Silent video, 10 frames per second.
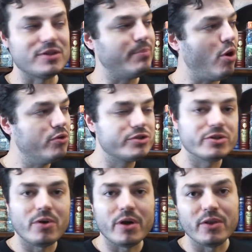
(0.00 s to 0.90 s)
There's a
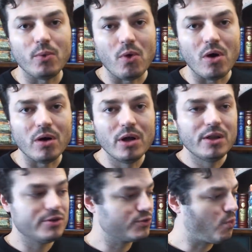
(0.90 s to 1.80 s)
poster on the wall.
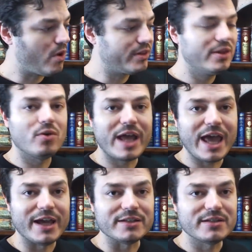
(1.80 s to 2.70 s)
There's one little
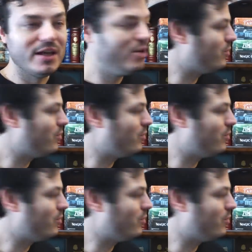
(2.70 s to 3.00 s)
case